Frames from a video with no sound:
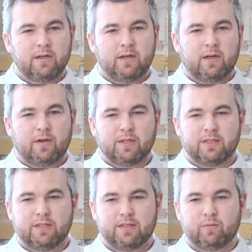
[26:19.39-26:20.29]

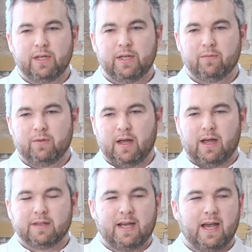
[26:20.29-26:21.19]
This is,
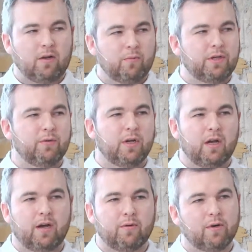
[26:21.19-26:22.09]
as Cattle, we do a
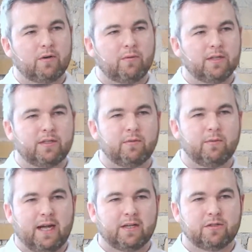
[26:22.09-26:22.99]
lot of work with consumer
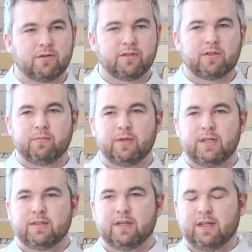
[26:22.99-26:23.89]
packaged goods
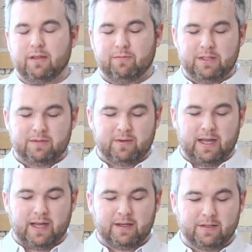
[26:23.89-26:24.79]
companies, and the reason for
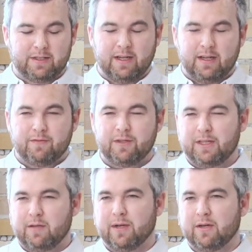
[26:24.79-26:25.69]
that is, if you
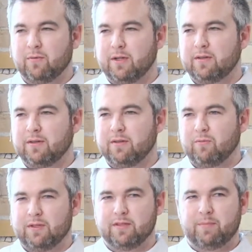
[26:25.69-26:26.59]
think about it,
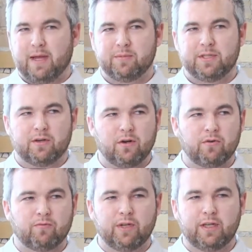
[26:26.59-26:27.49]
what does Pepsi or
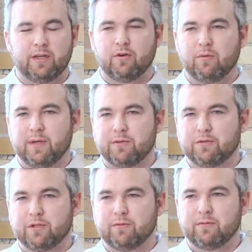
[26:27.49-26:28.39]
Coke really know about
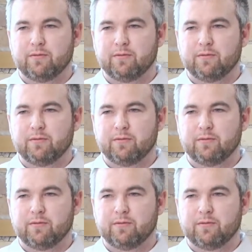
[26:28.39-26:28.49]
you